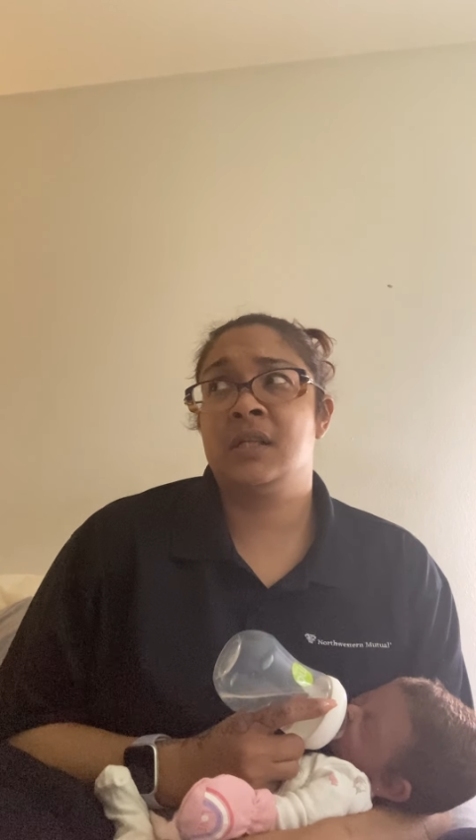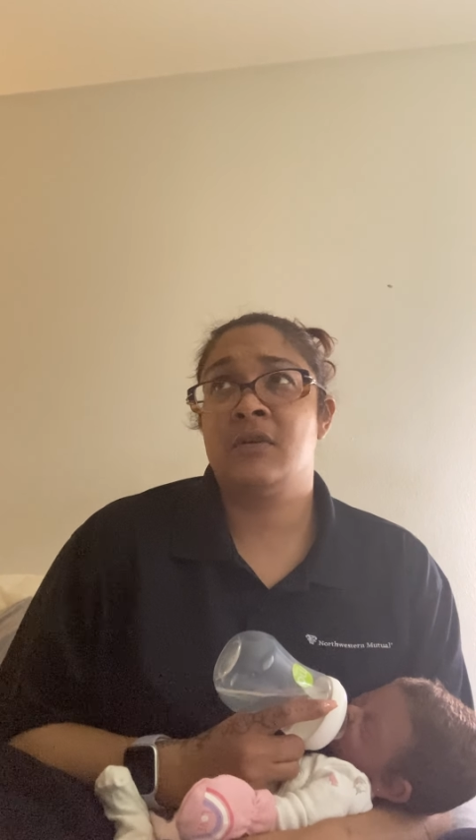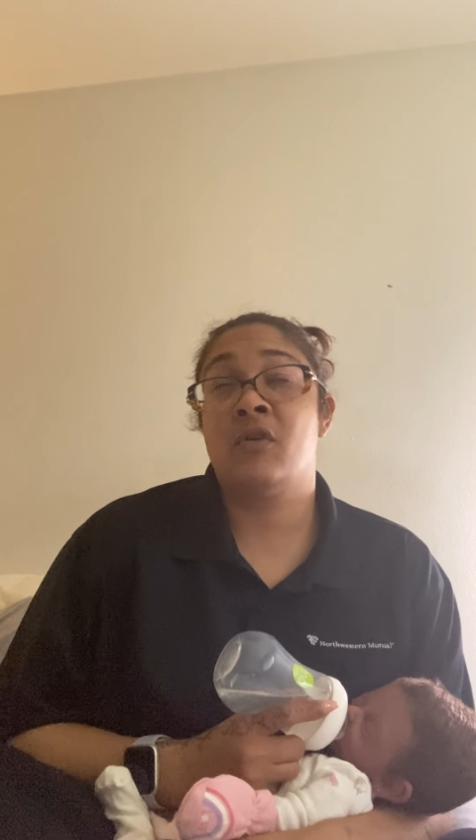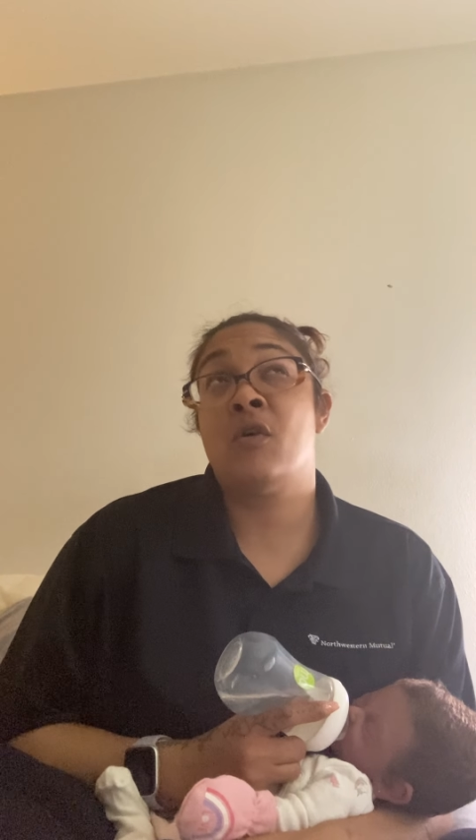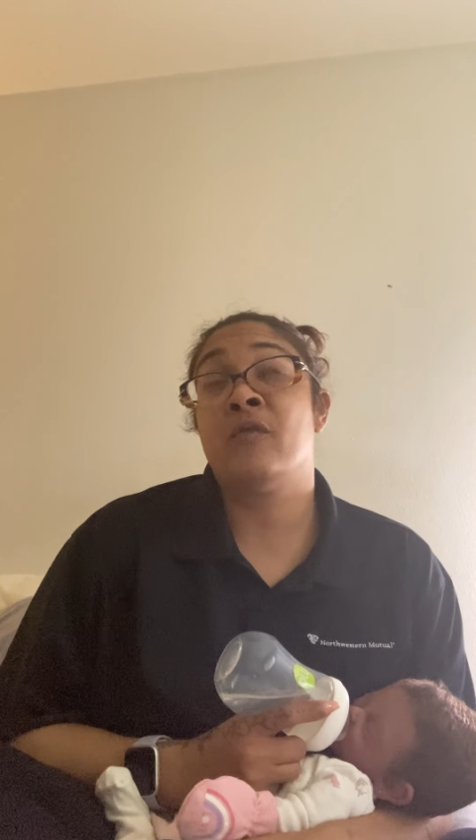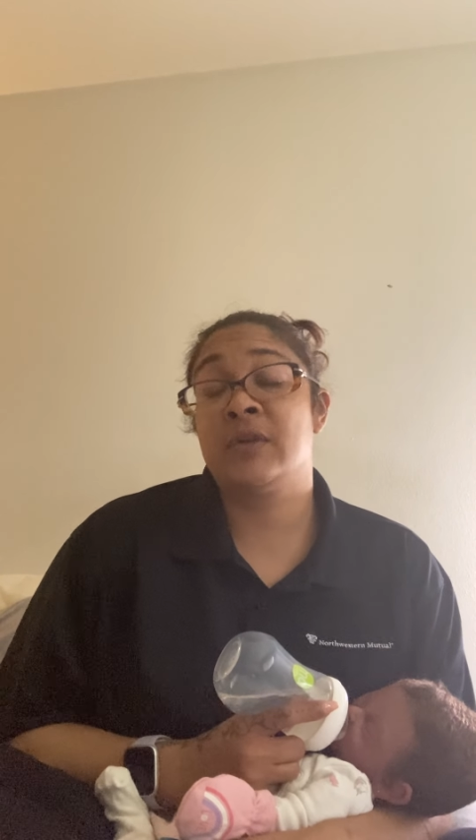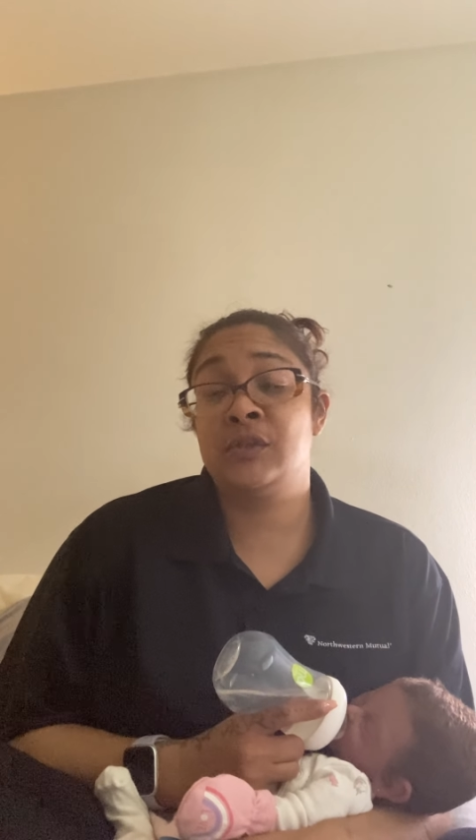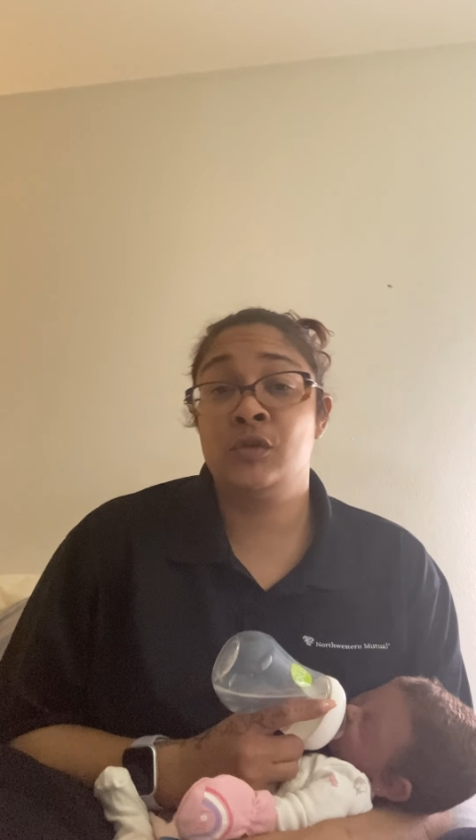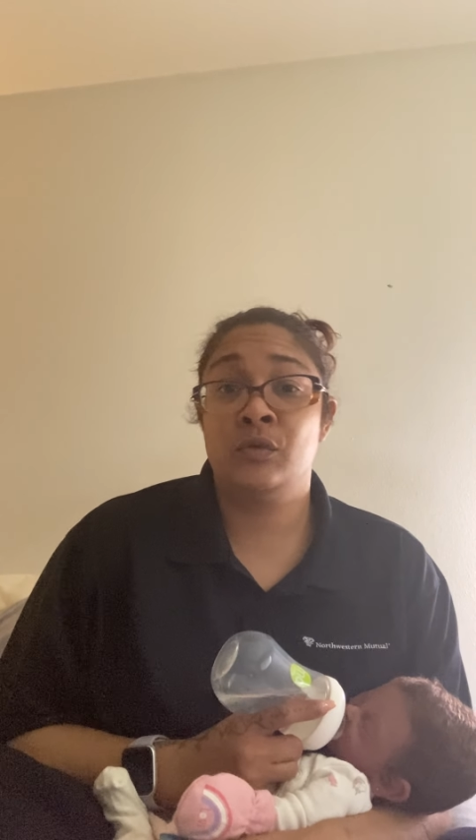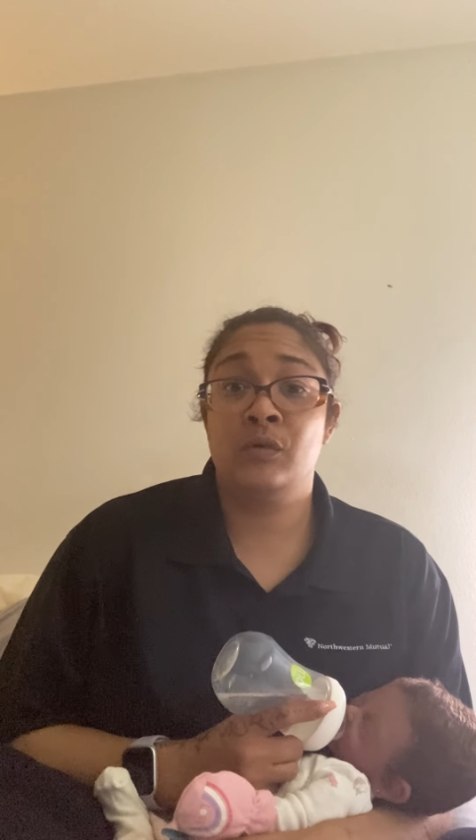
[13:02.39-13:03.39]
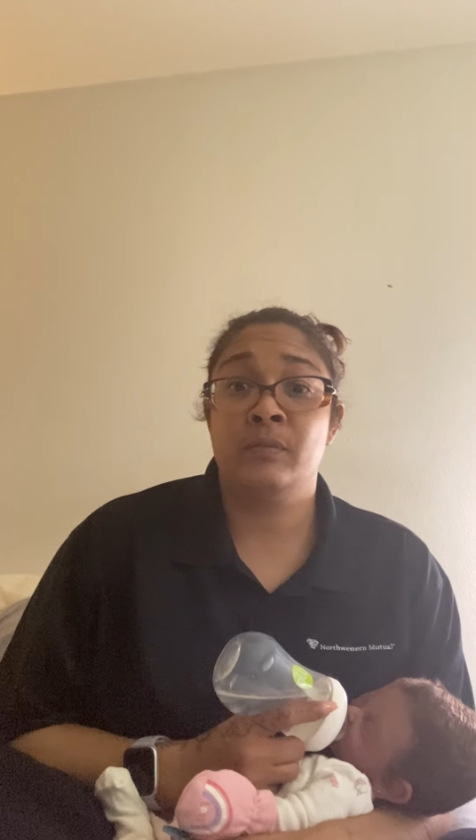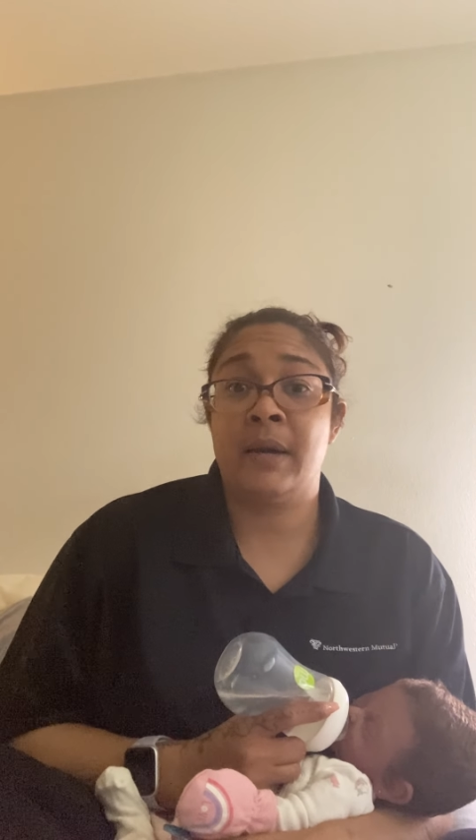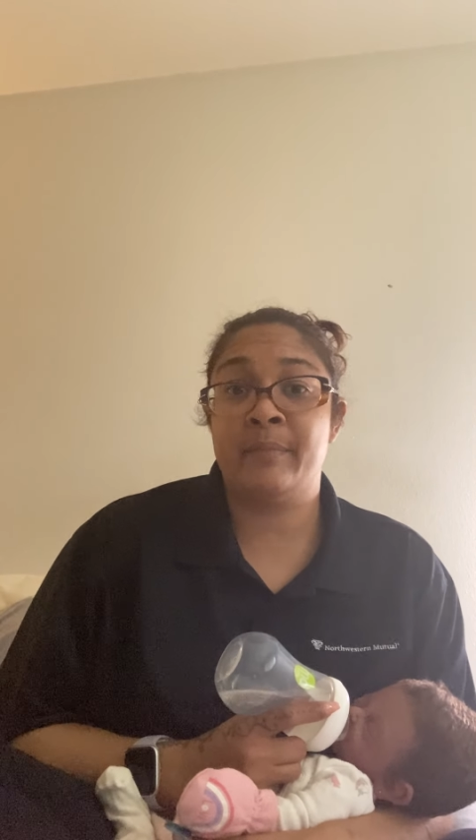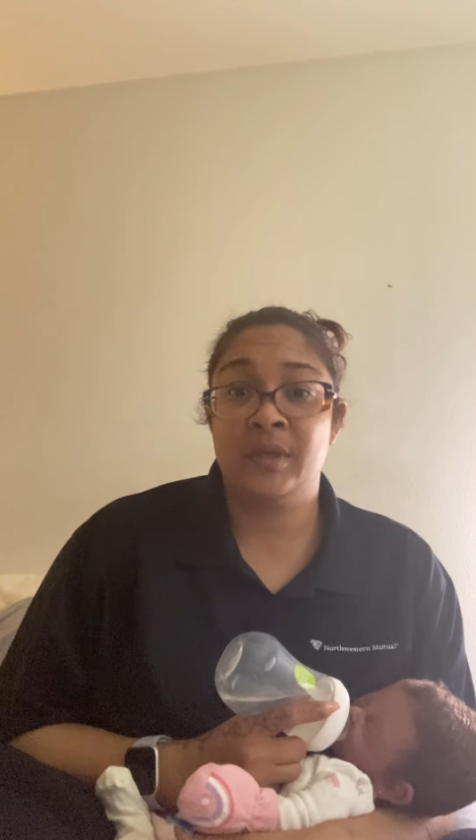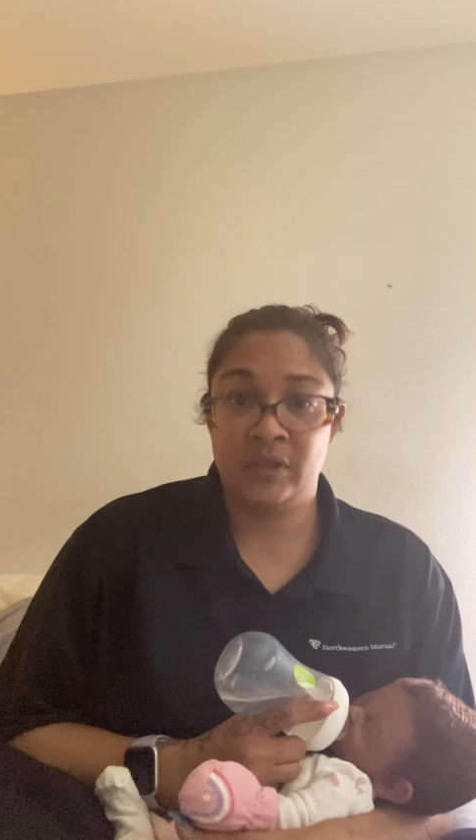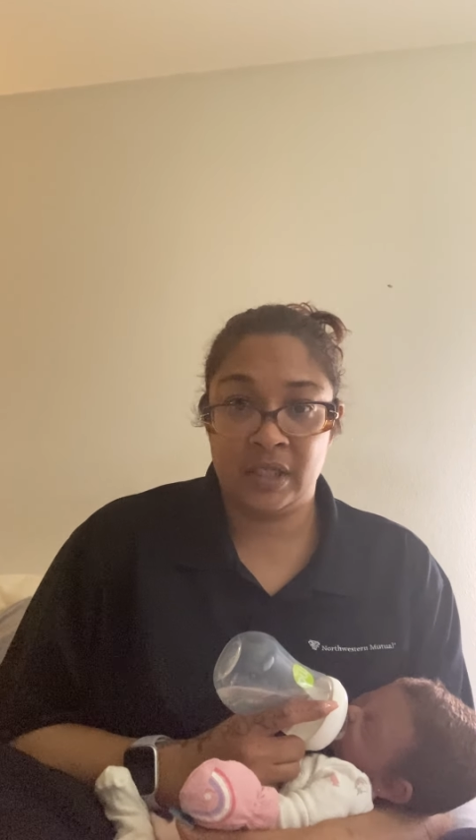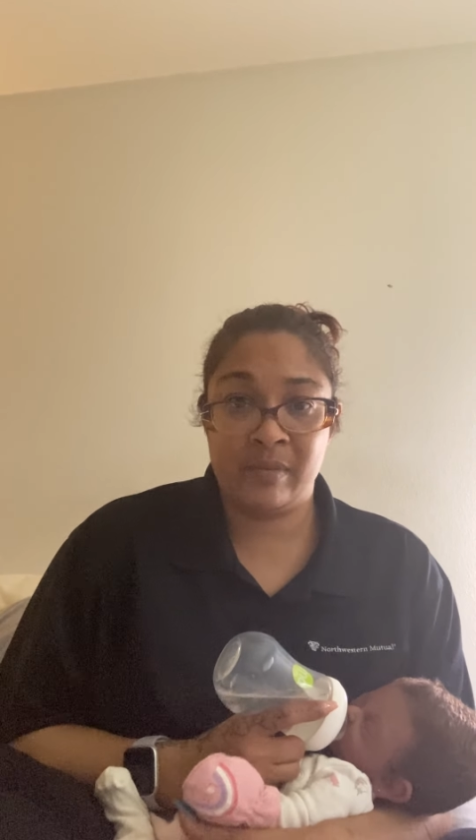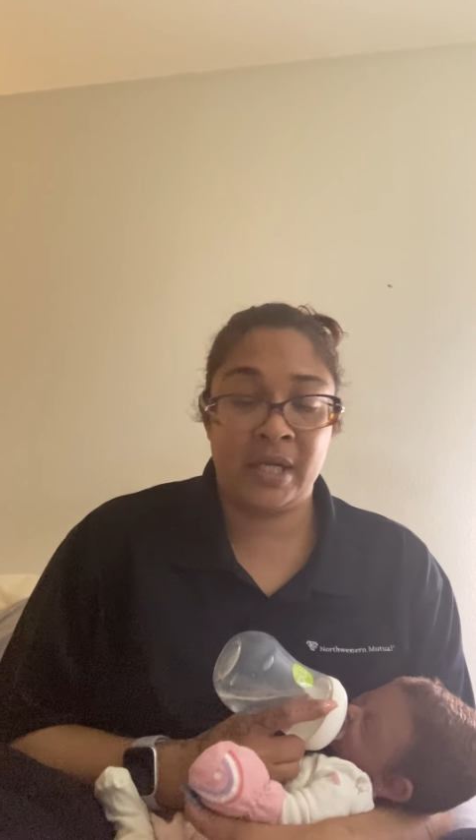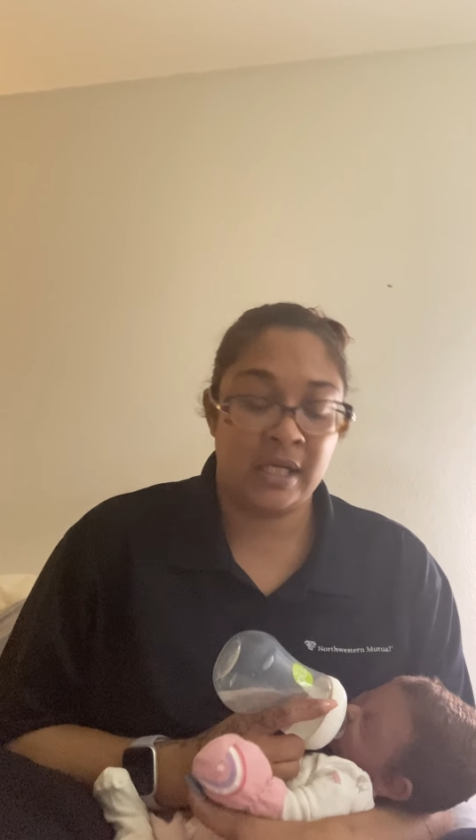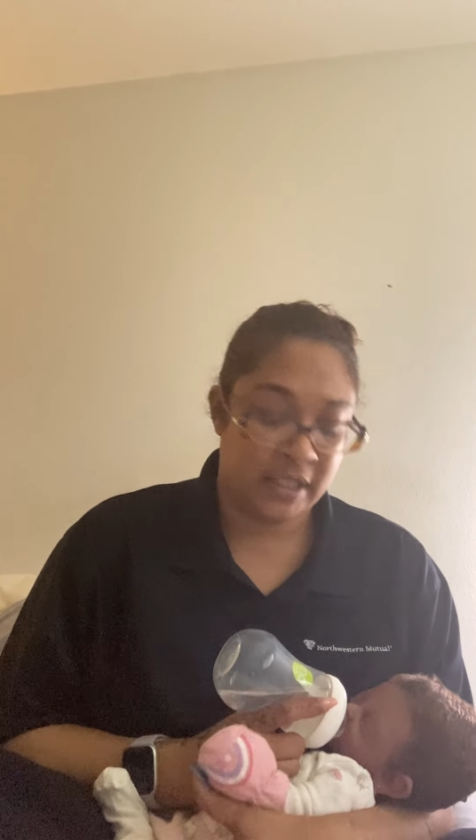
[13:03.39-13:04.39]
or over to my building
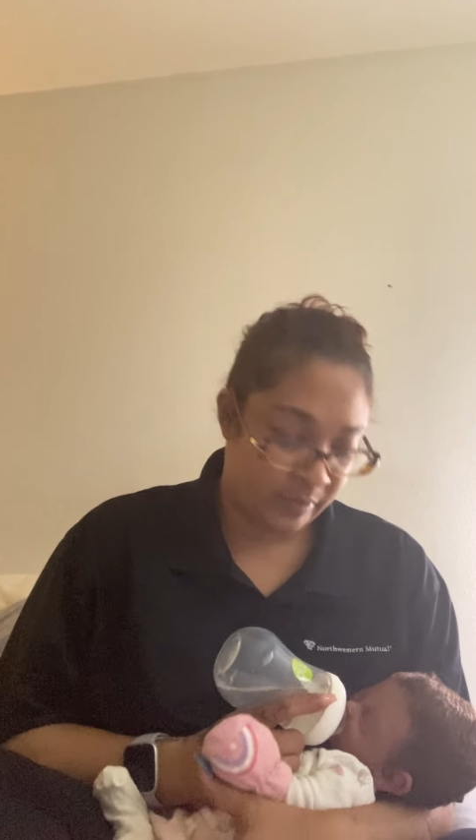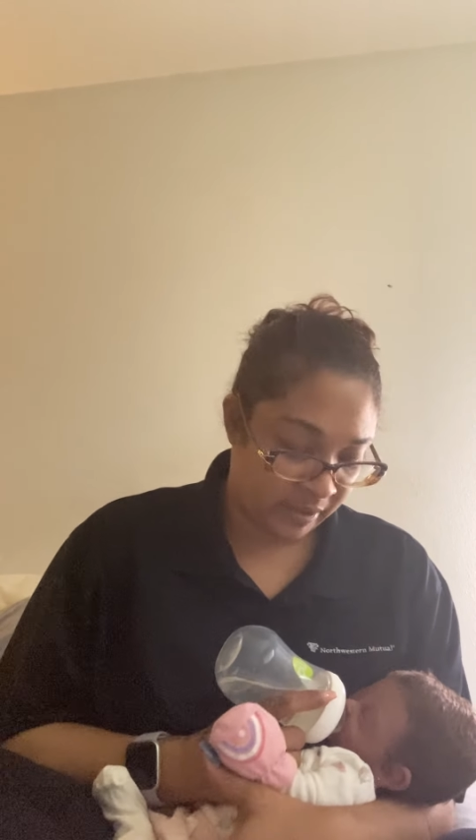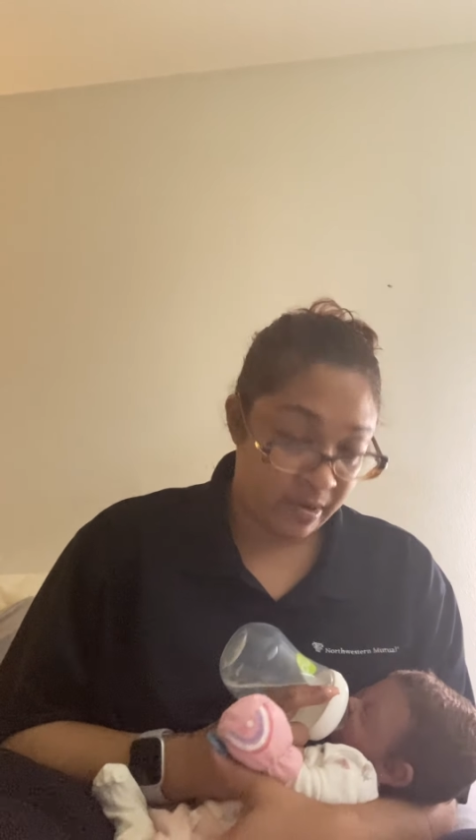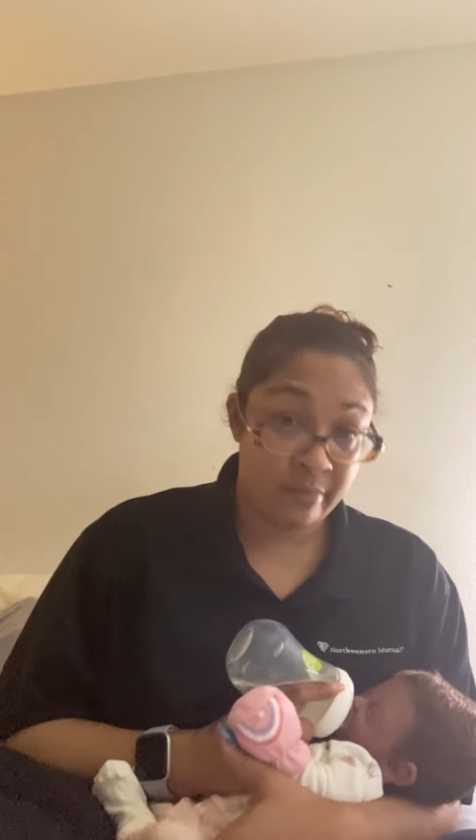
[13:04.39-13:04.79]
because he was in my